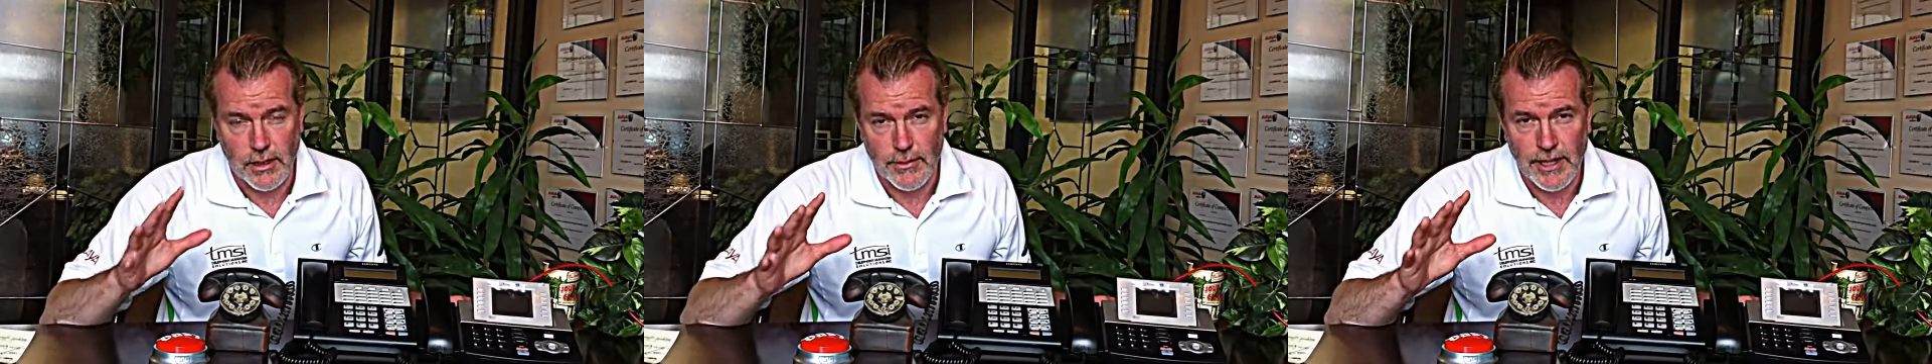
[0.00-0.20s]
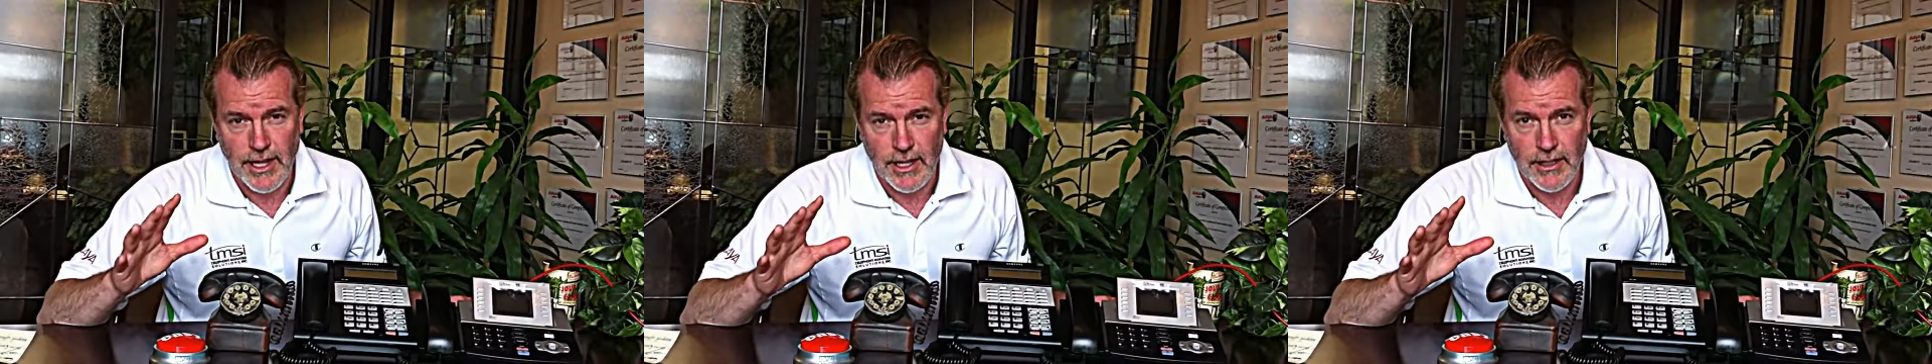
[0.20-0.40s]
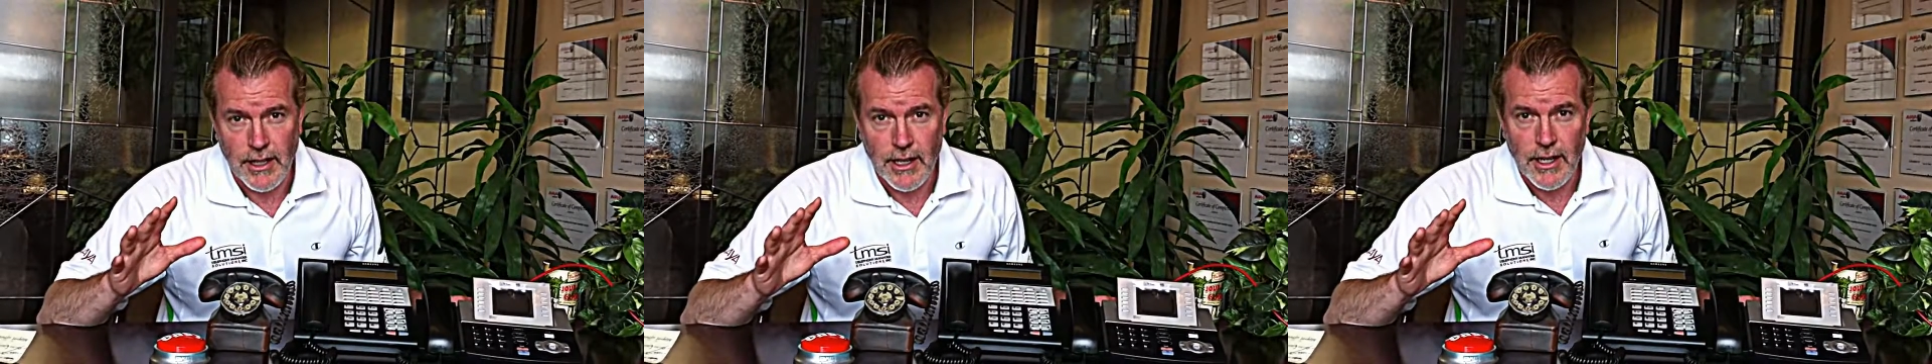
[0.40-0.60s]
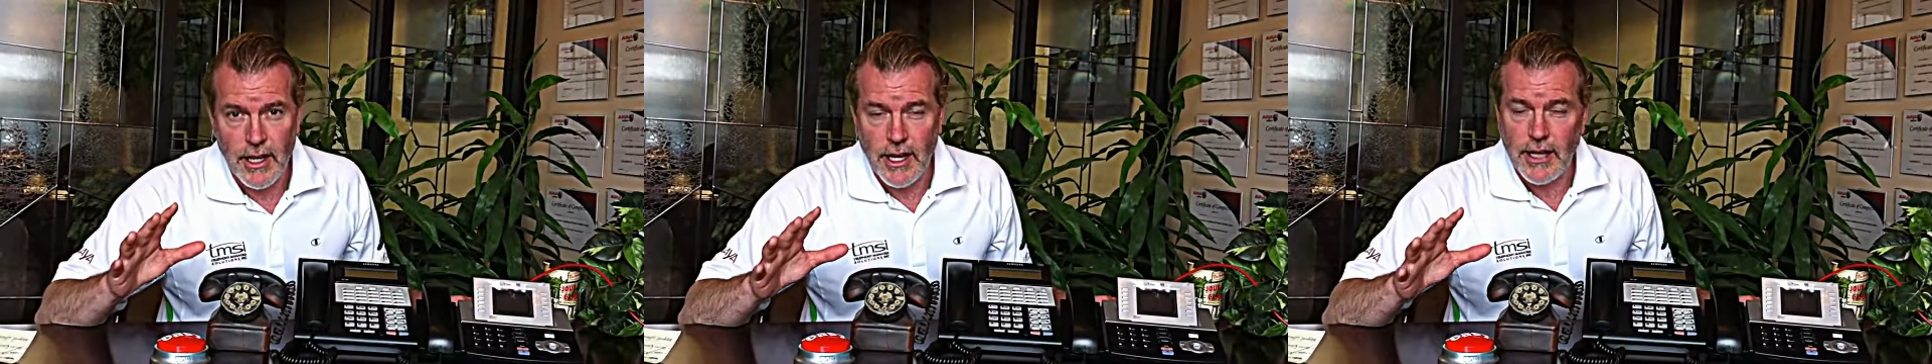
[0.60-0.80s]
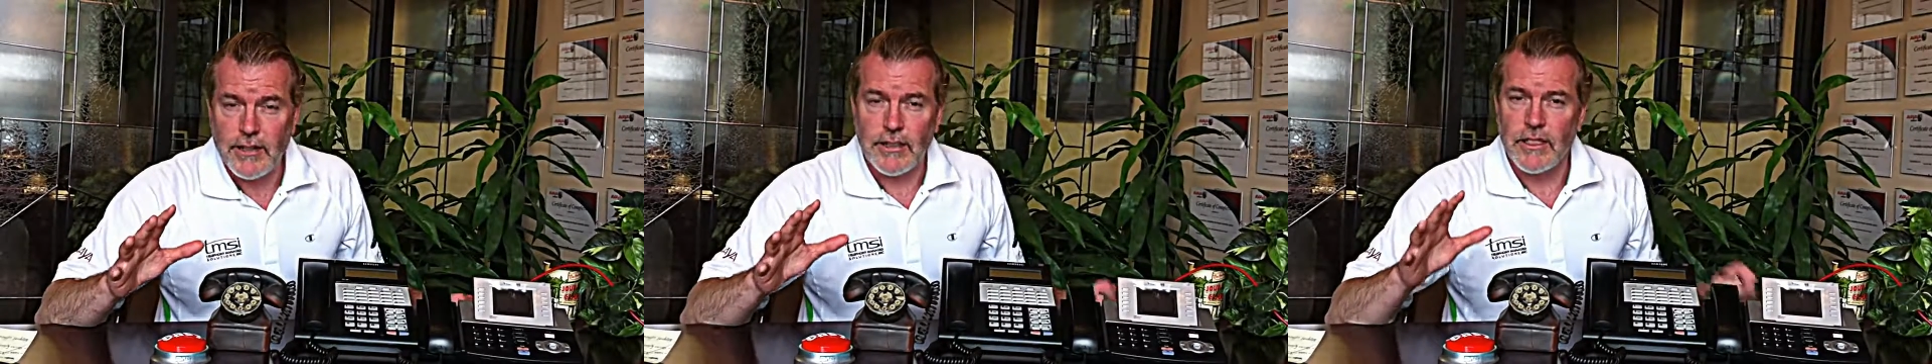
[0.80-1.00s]
Now, let me get
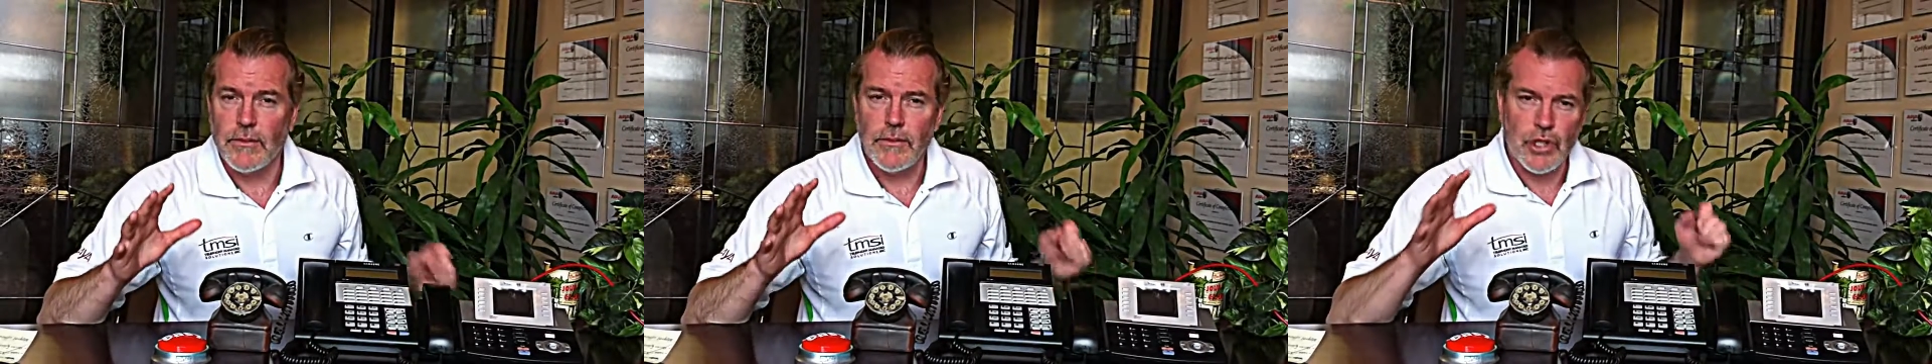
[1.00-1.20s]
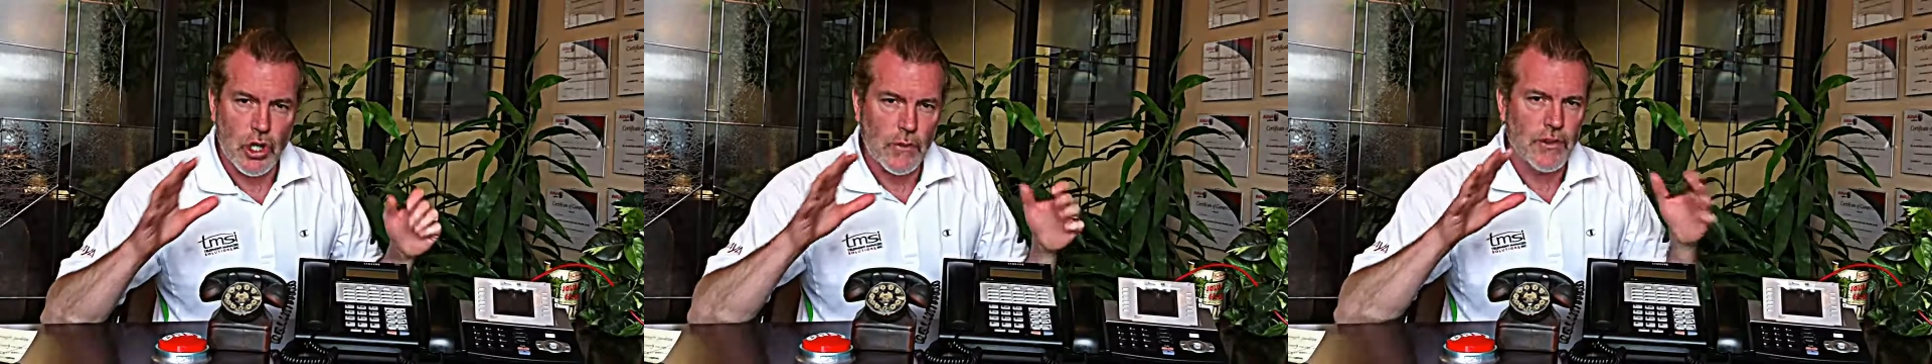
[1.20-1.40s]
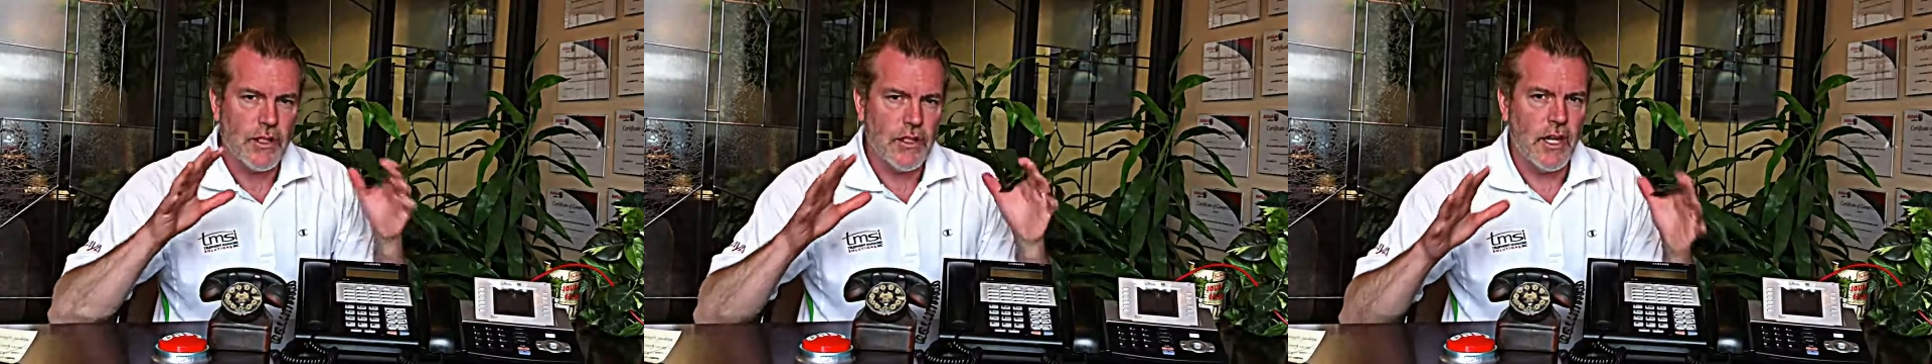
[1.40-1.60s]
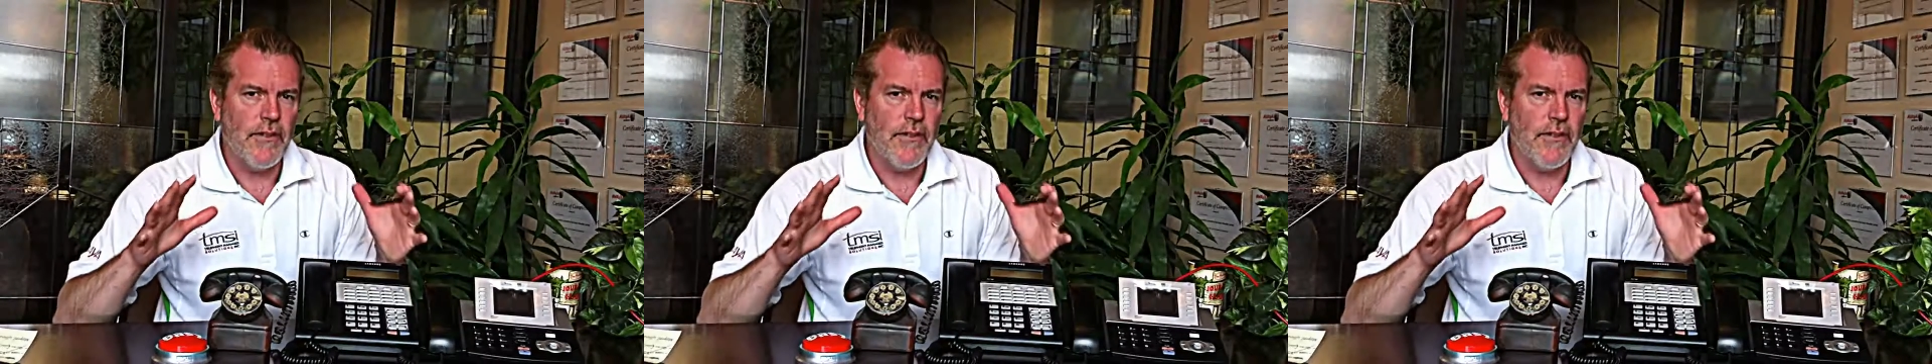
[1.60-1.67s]
into some terms and